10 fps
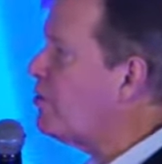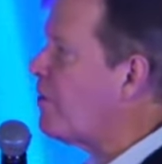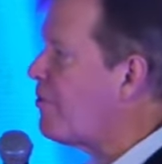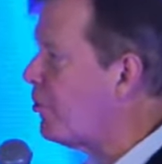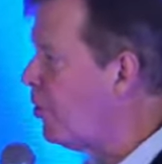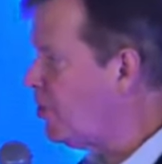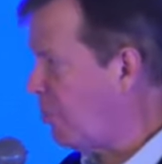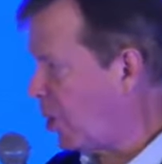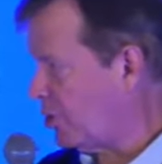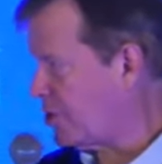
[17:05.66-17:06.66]
to the third
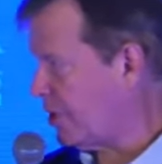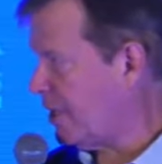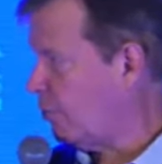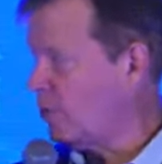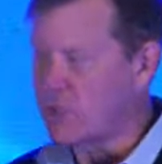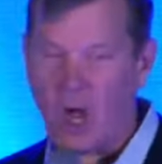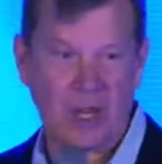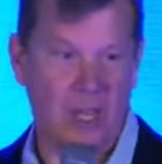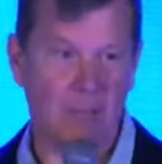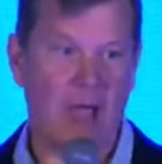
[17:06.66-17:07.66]
person that we're
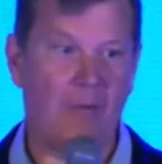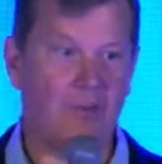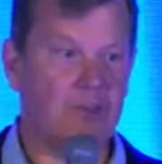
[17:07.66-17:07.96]
talking about.